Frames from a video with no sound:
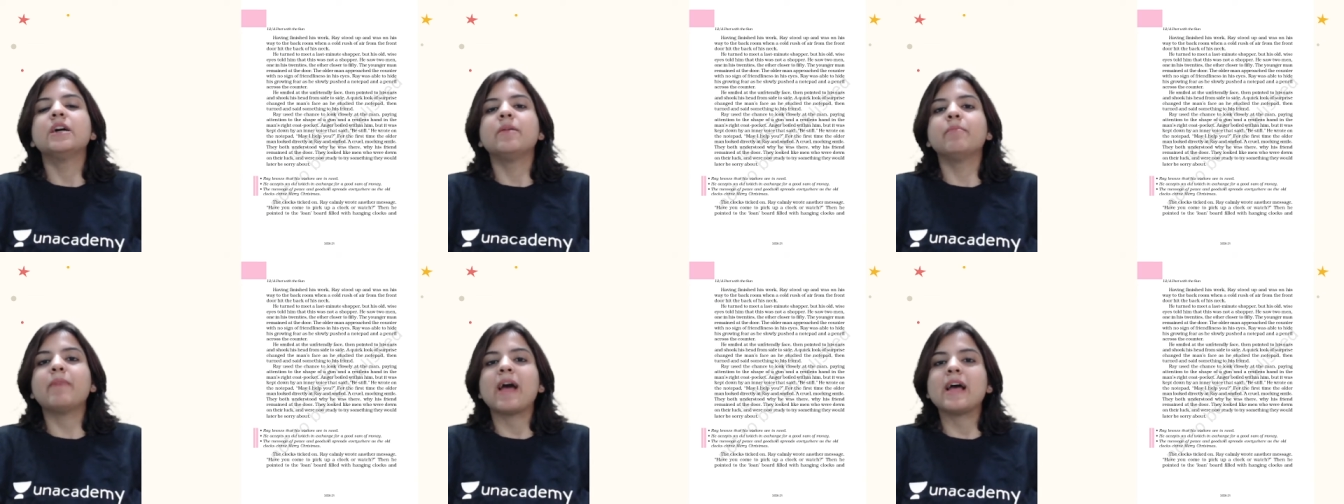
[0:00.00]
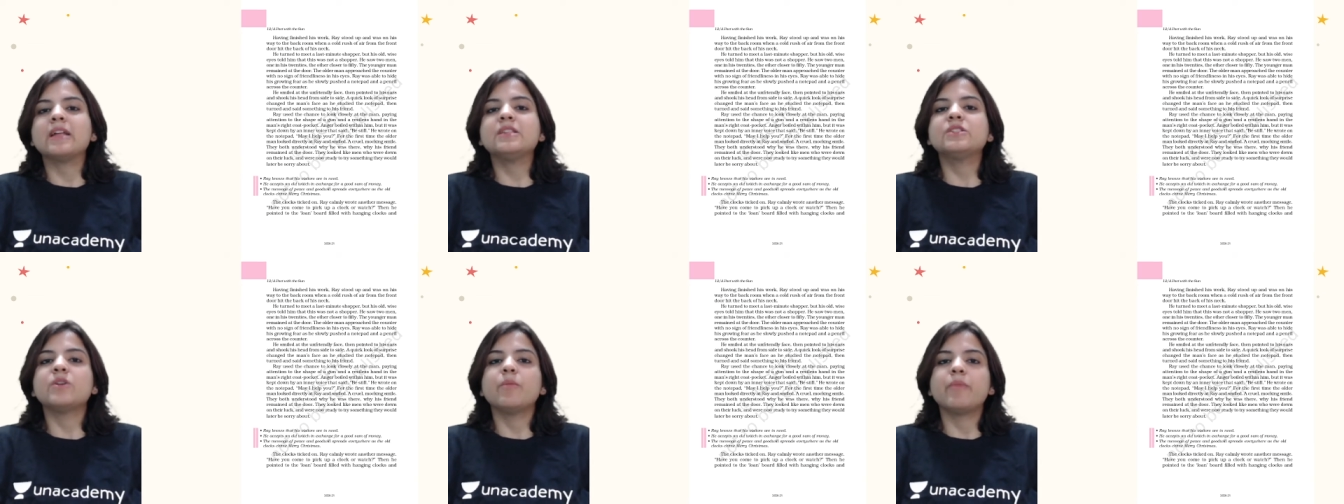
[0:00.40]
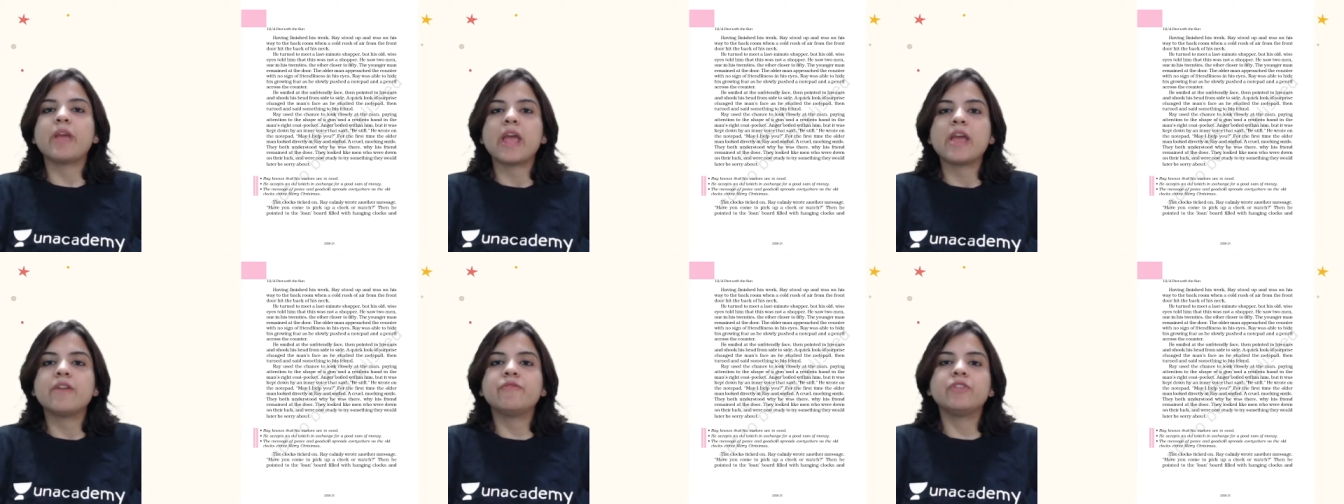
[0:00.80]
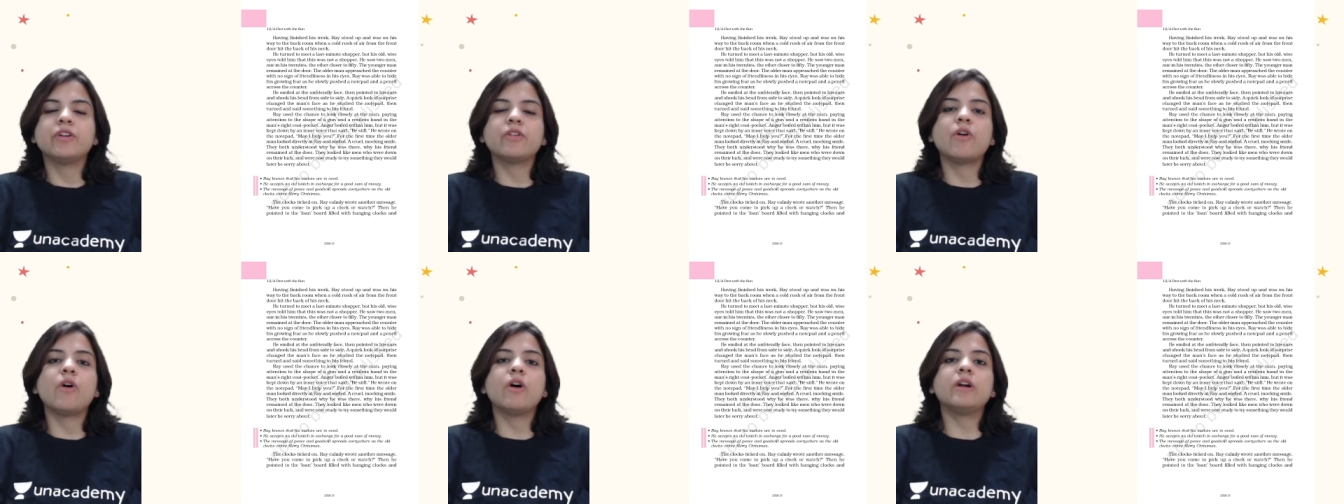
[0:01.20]
man's behavior
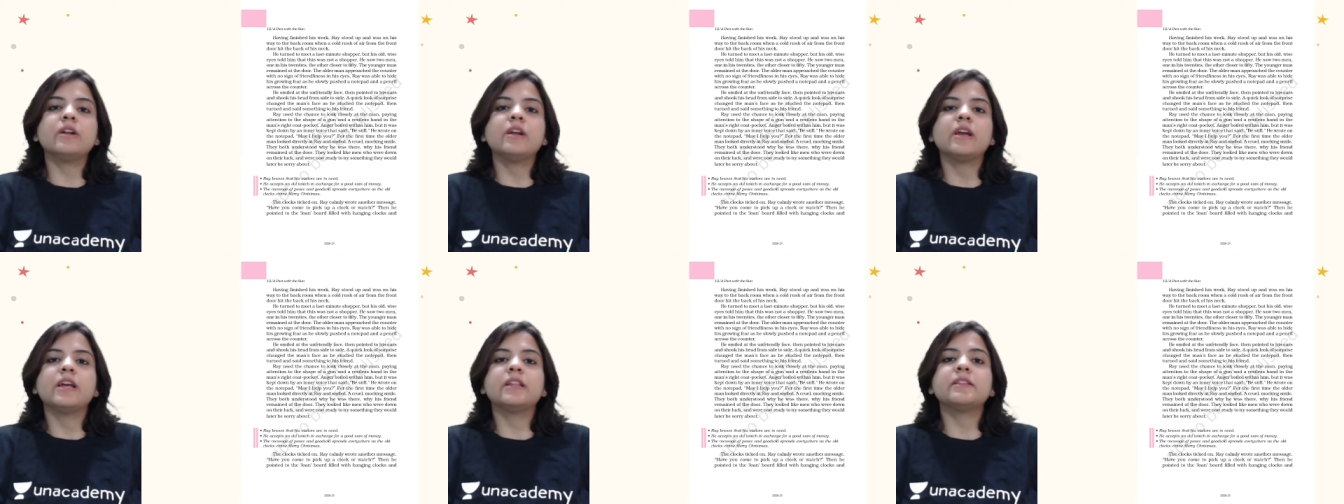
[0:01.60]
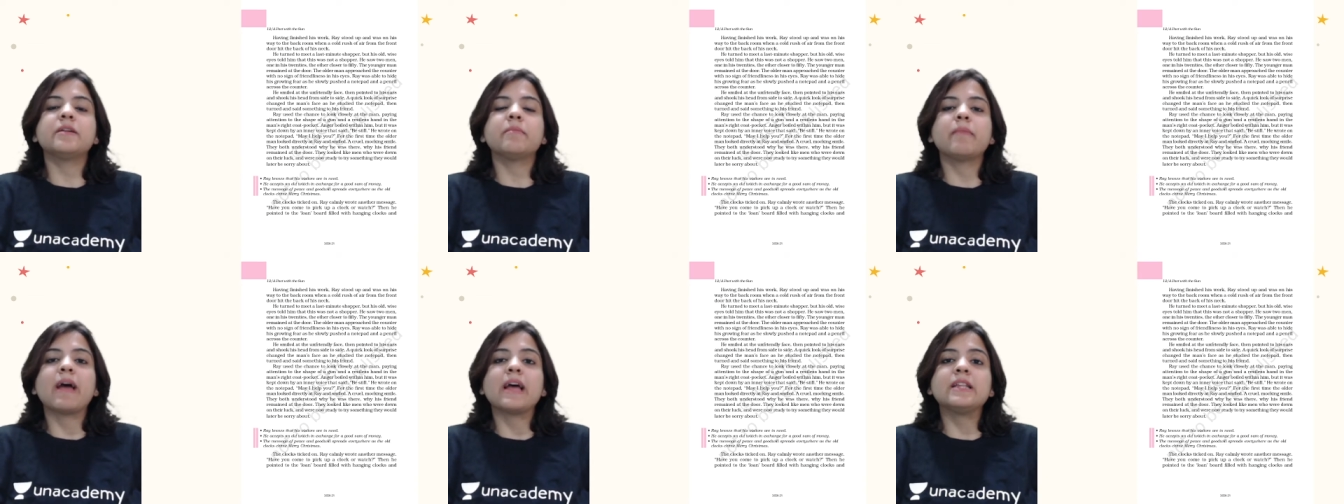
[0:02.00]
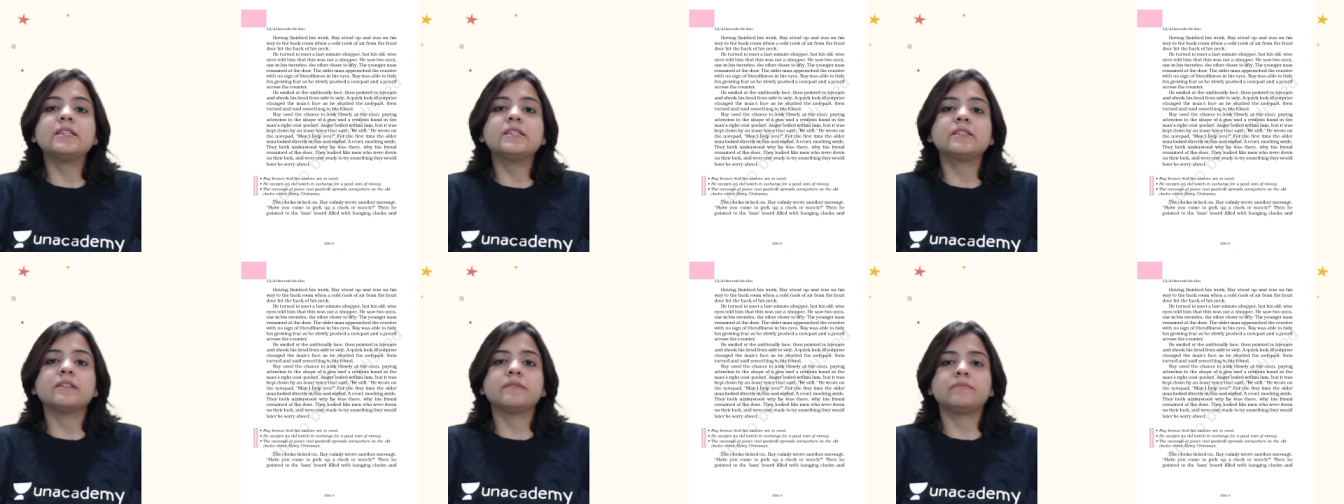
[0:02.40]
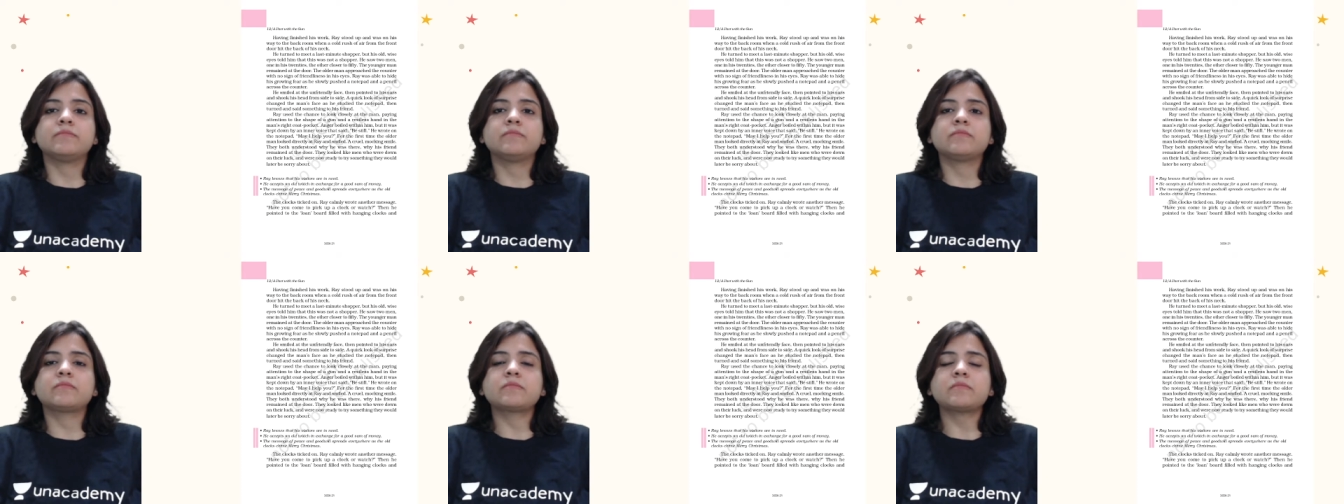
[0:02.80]
or in the man's
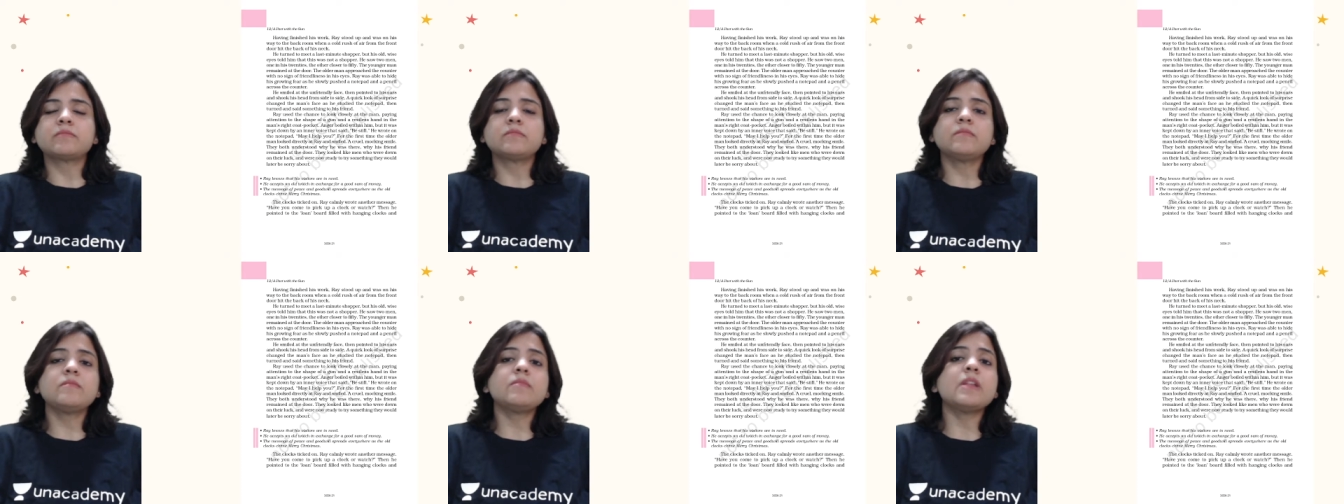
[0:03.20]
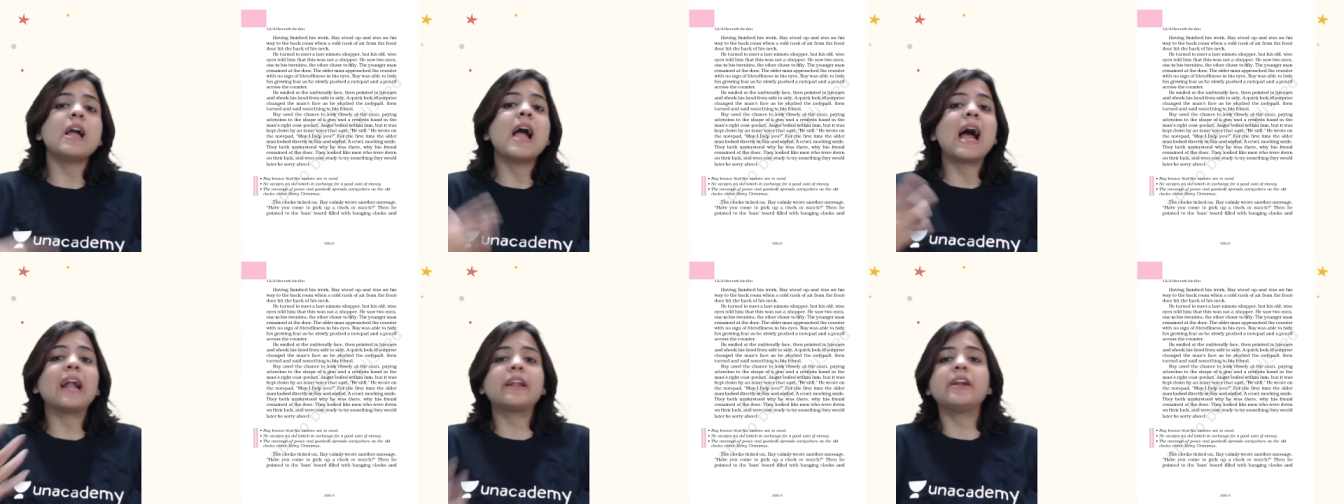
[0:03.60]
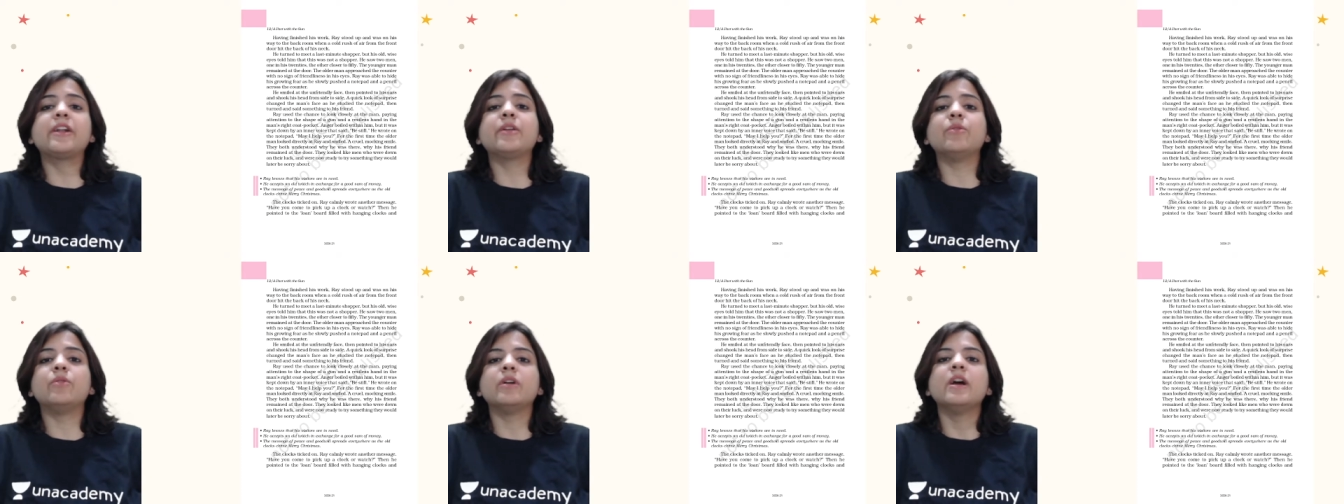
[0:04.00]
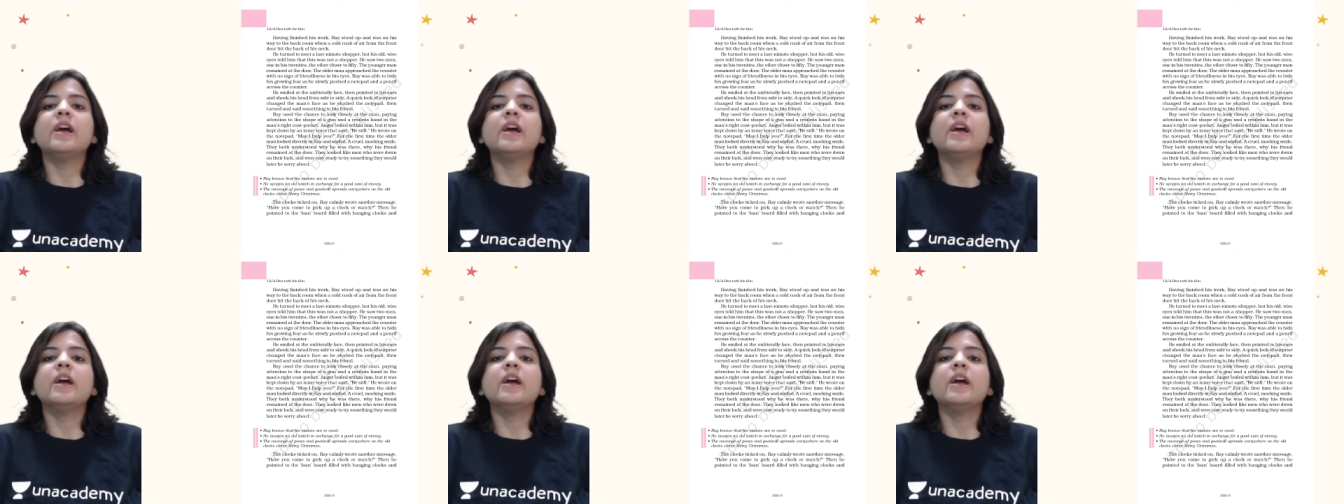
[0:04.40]
attitude.